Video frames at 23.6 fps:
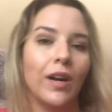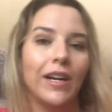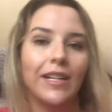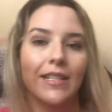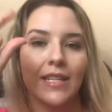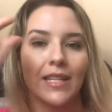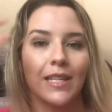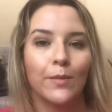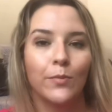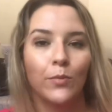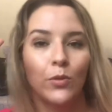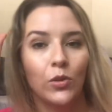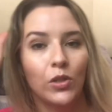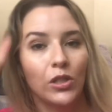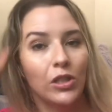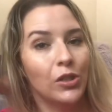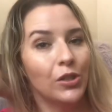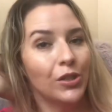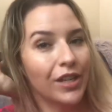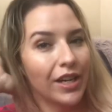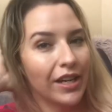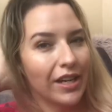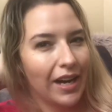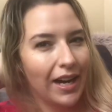quite small
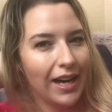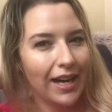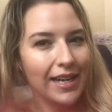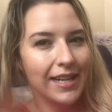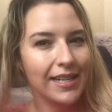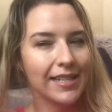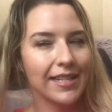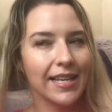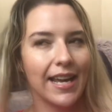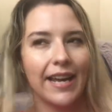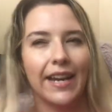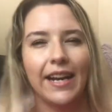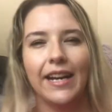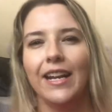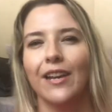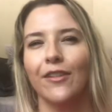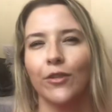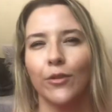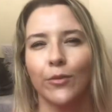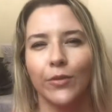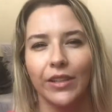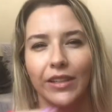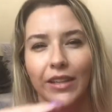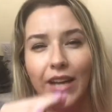hooded eyes, and I
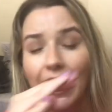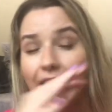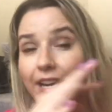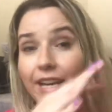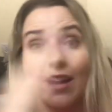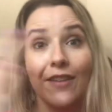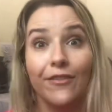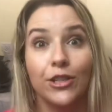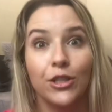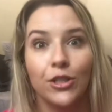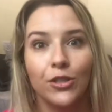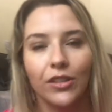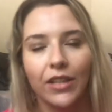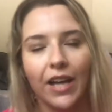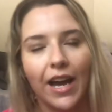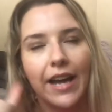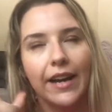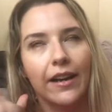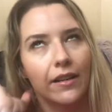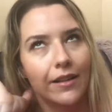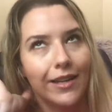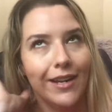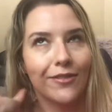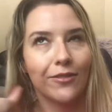never do
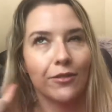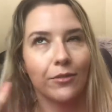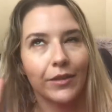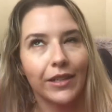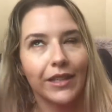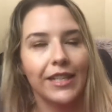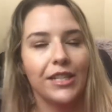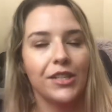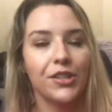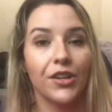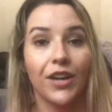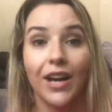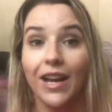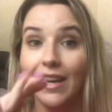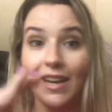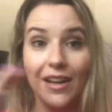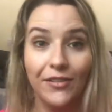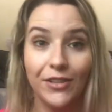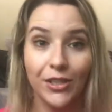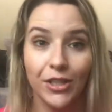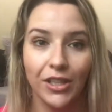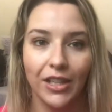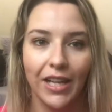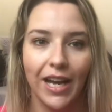liner. I
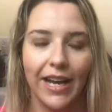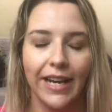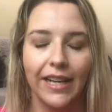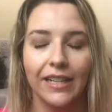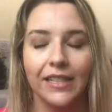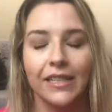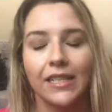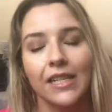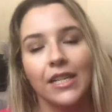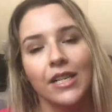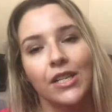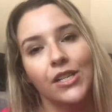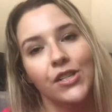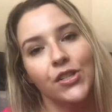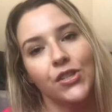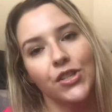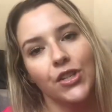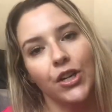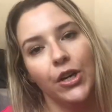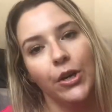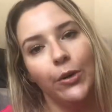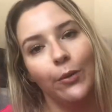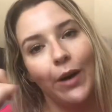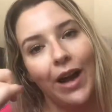never do liner.
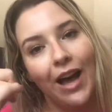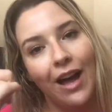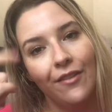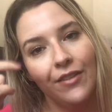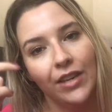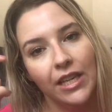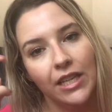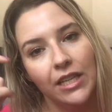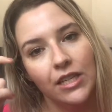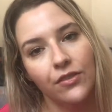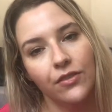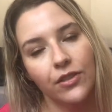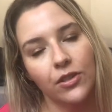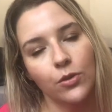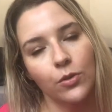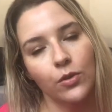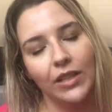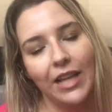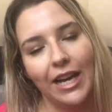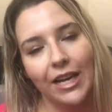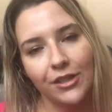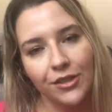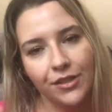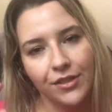So having
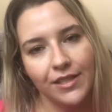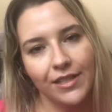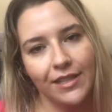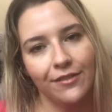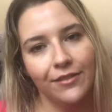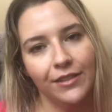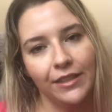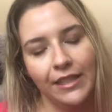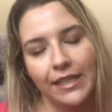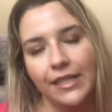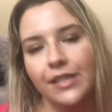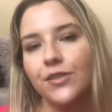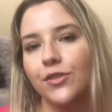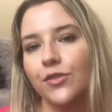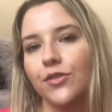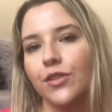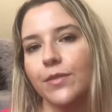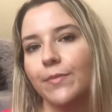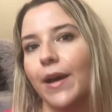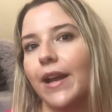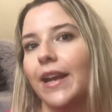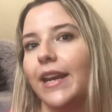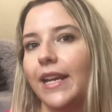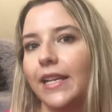individual lashes definitely
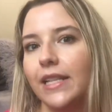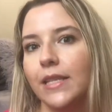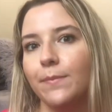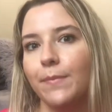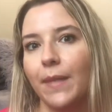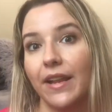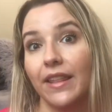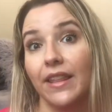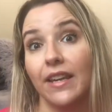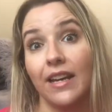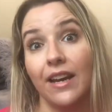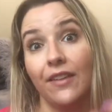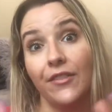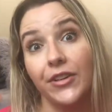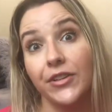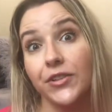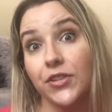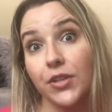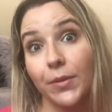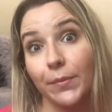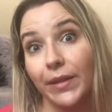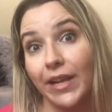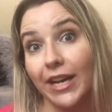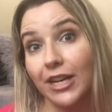suits my needs better than having
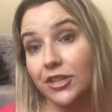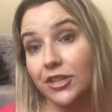strip